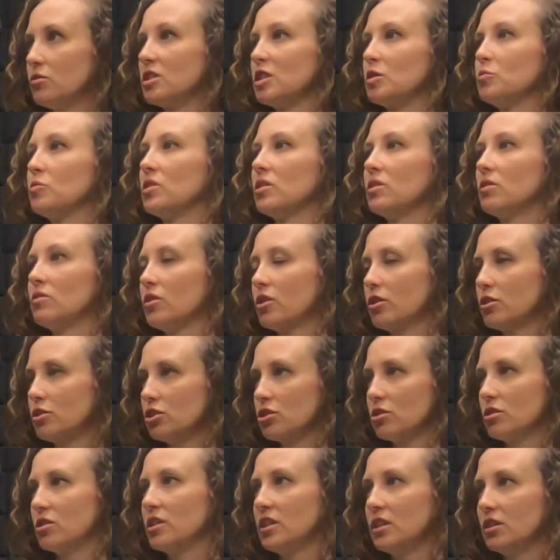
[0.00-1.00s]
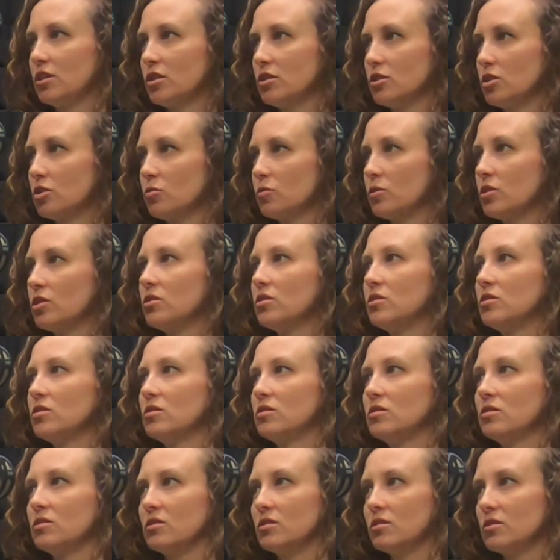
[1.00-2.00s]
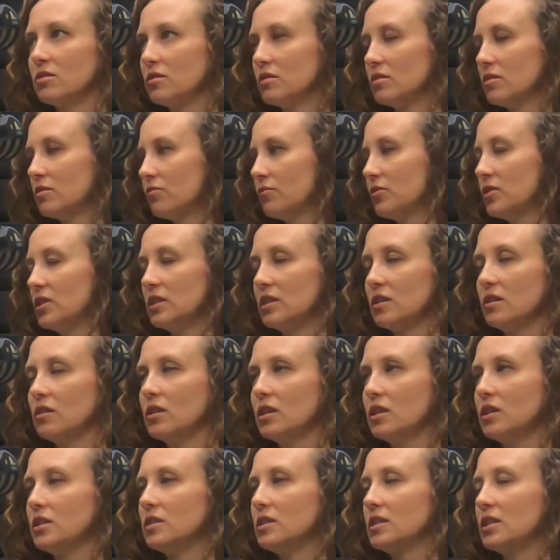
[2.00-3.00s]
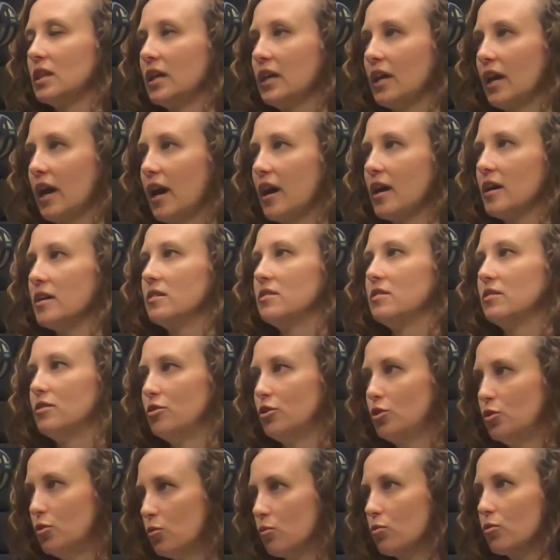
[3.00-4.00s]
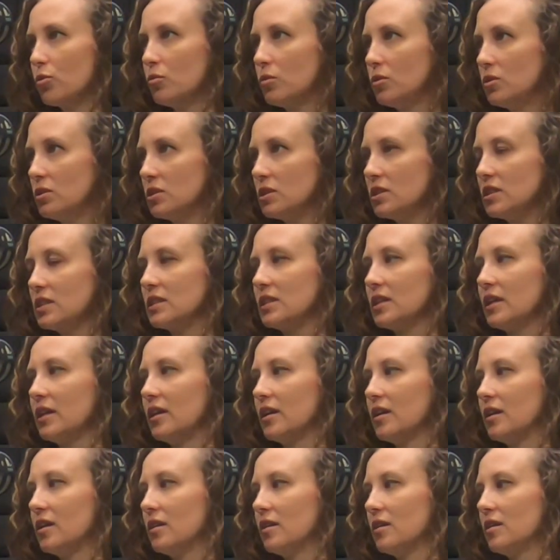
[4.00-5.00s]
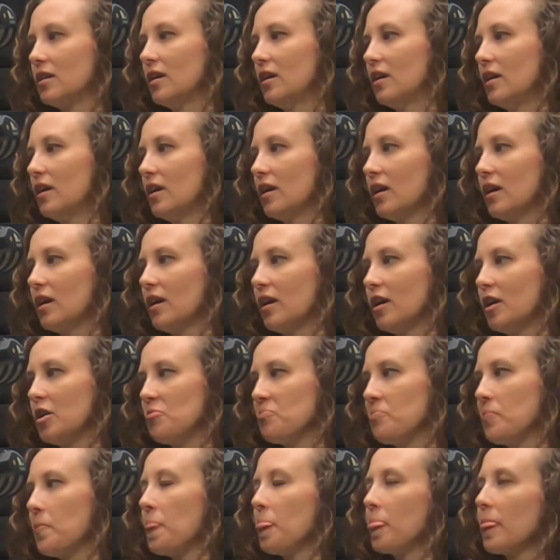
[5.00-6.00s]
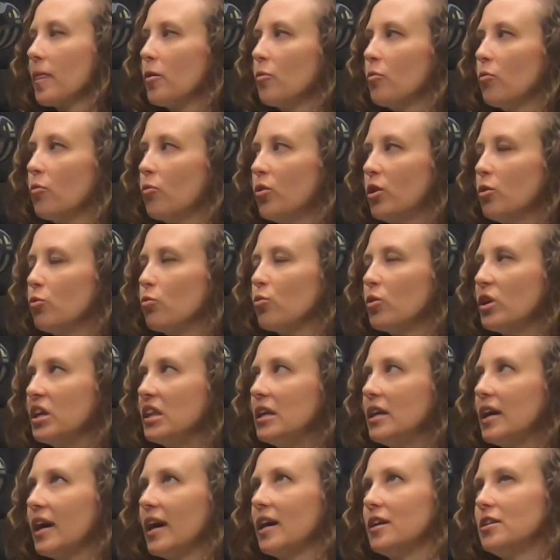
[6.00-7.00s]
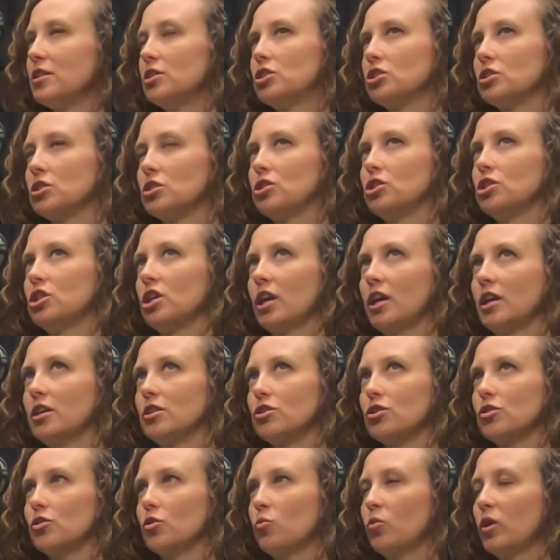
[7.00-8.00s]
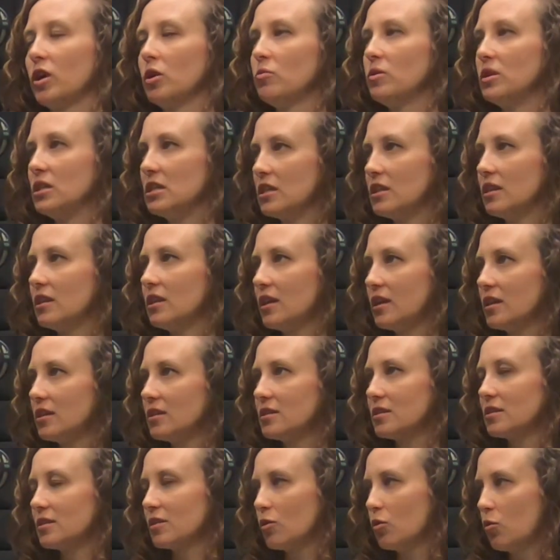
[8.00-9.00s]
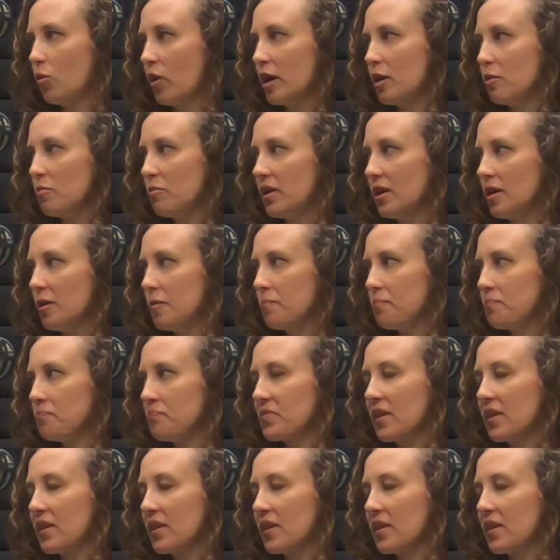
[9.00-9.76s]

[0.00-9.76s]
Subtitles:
Some of the larger industrial facilities, they had new rules, and we really had to just change the way we did things quite a bit.